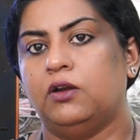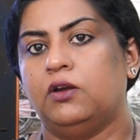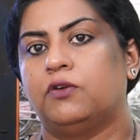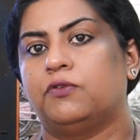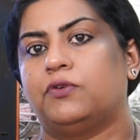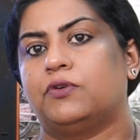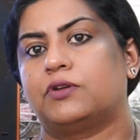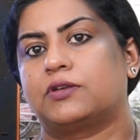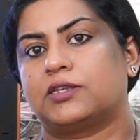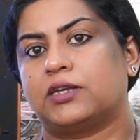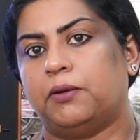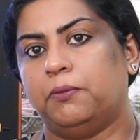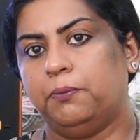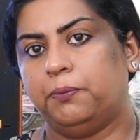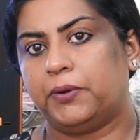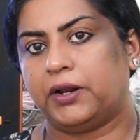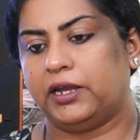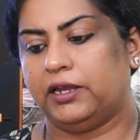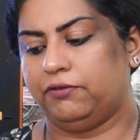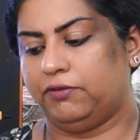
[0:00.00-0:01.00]
For some
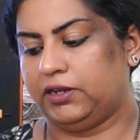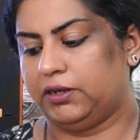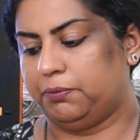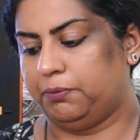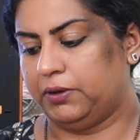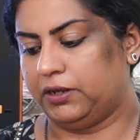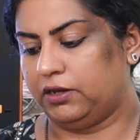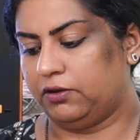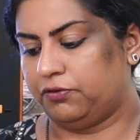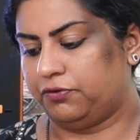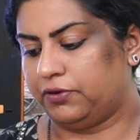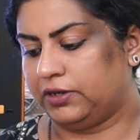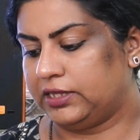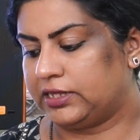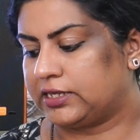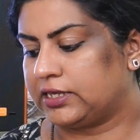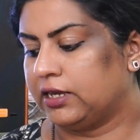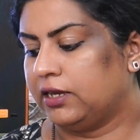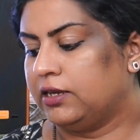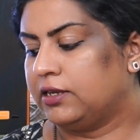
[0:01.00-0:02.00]
private benefits,